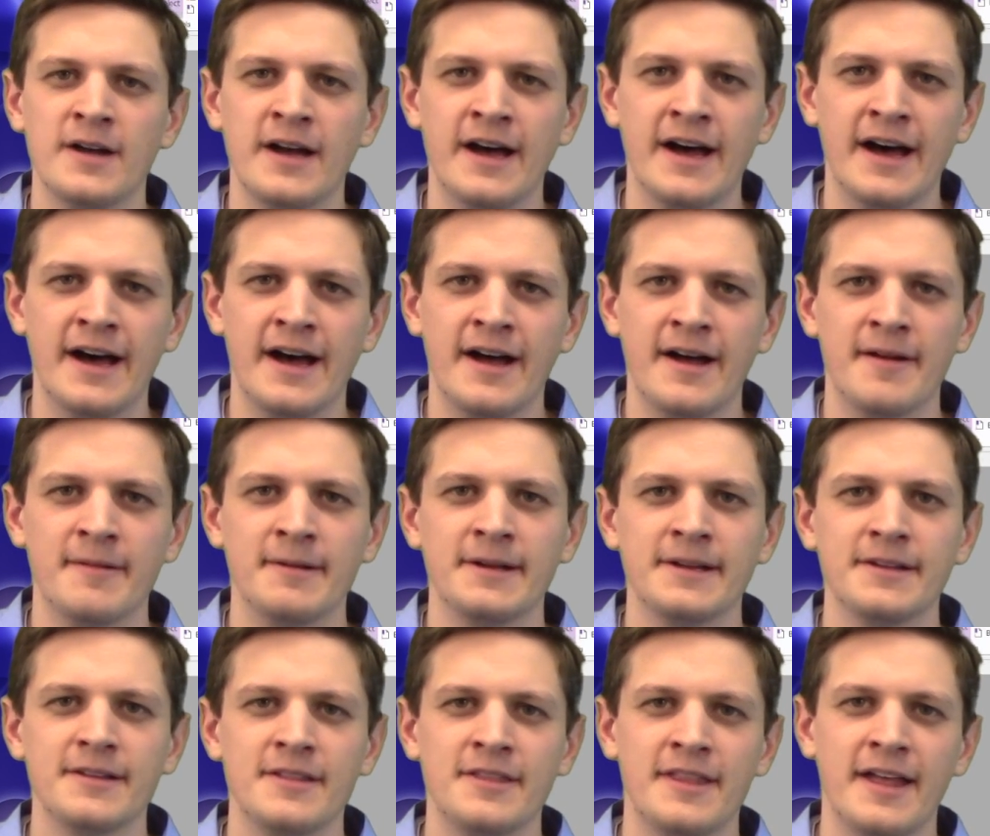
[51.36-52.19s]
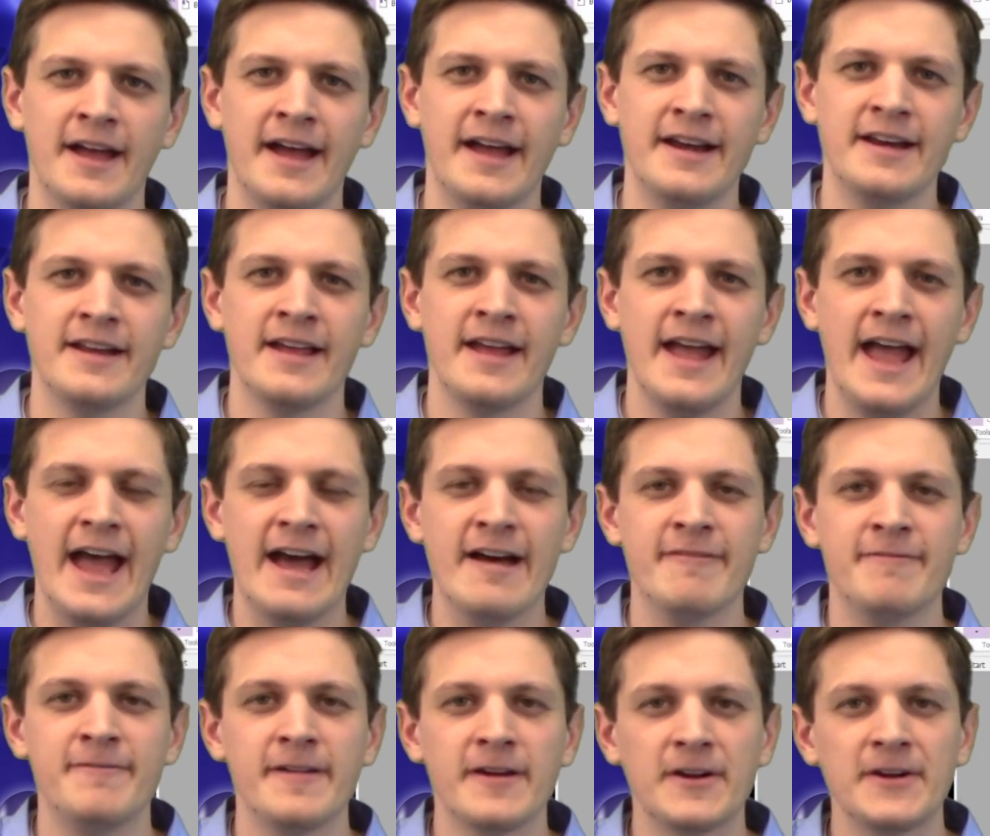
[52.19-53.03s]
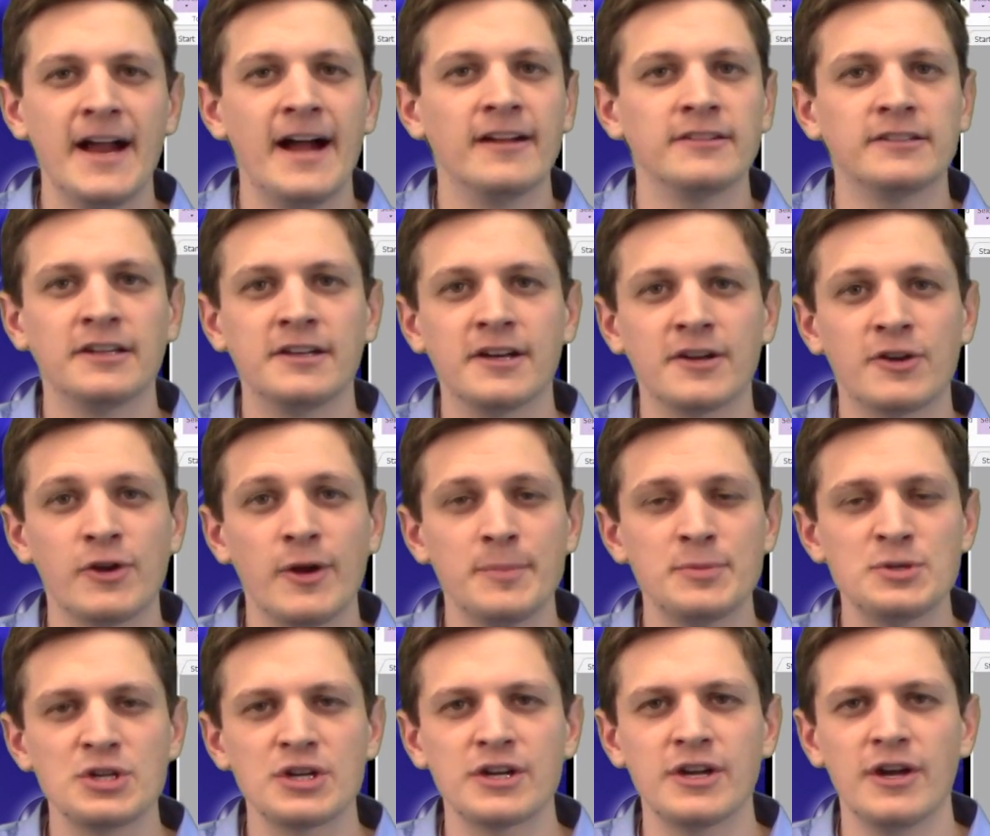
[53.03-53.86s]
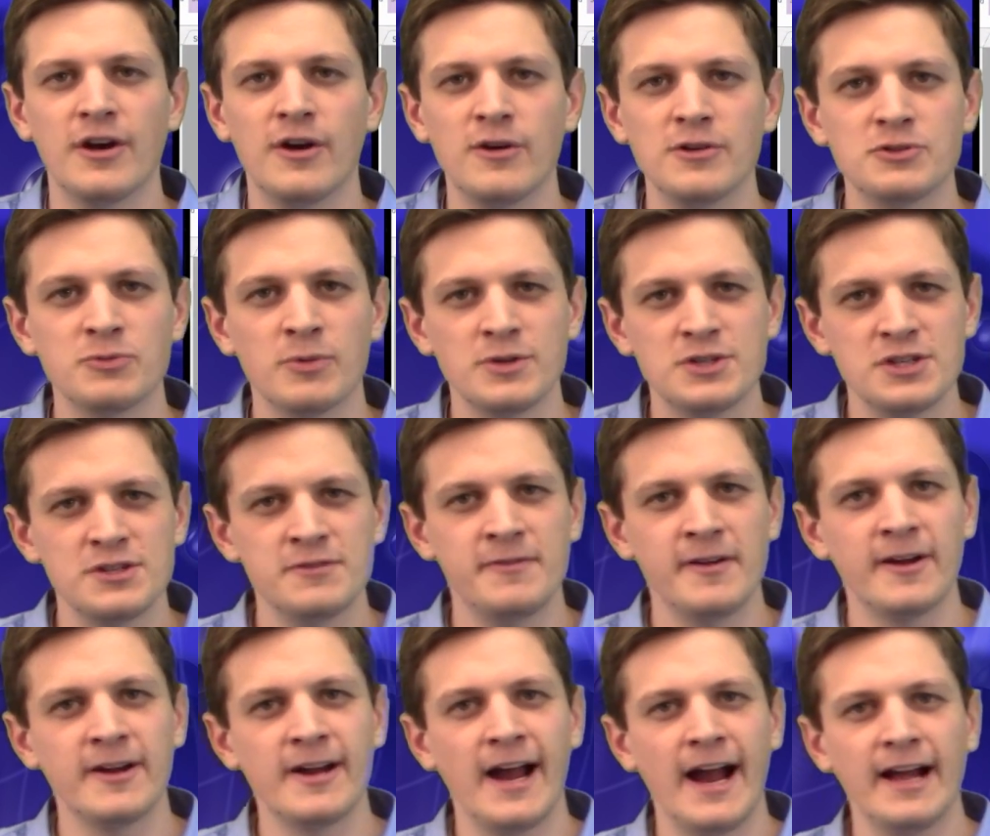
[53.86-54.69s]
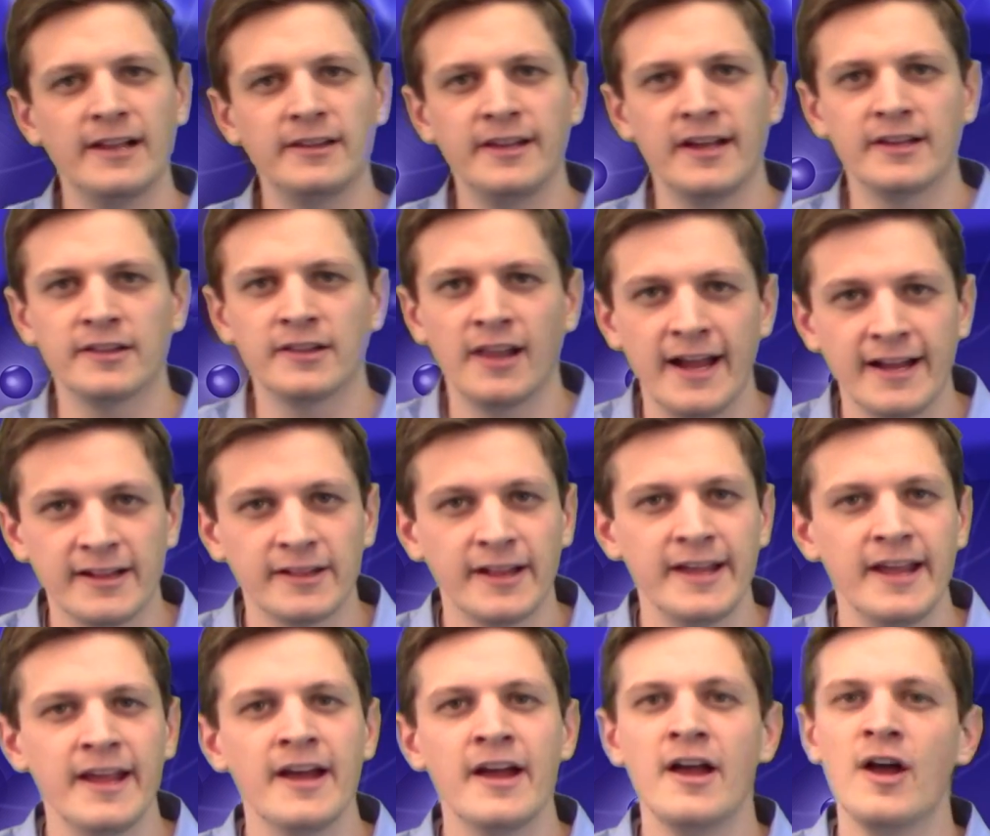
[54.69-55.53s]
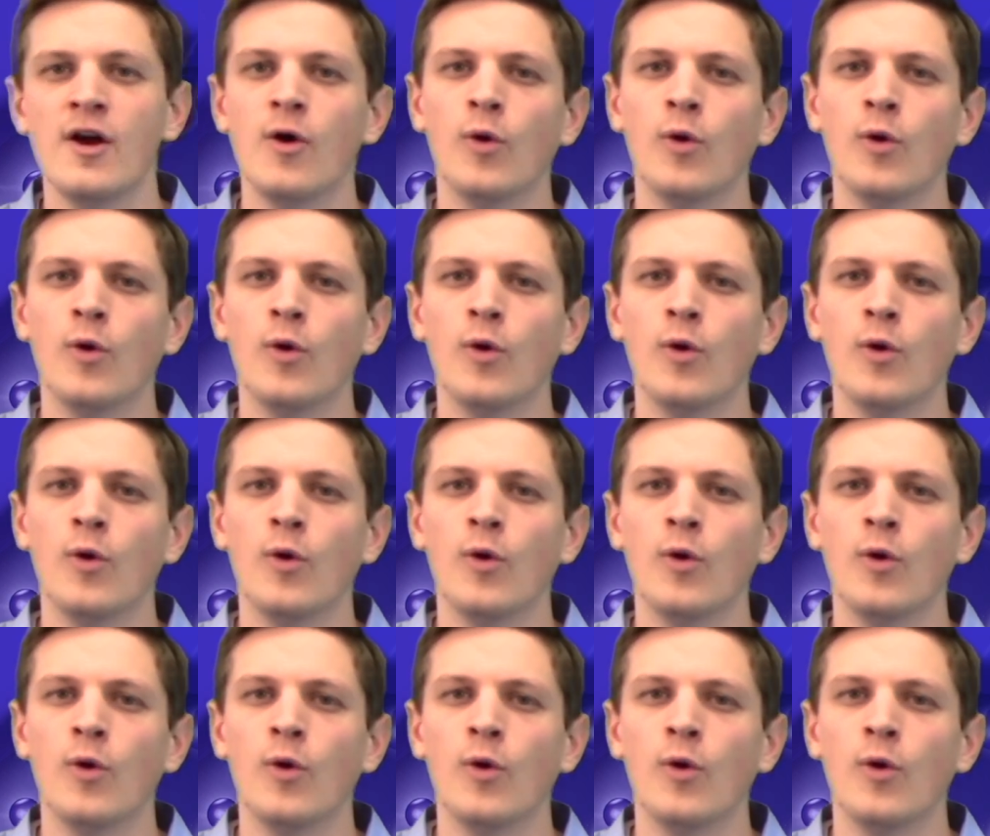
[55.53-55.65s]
that have figured out the decryption codes, which is very highly unlikely,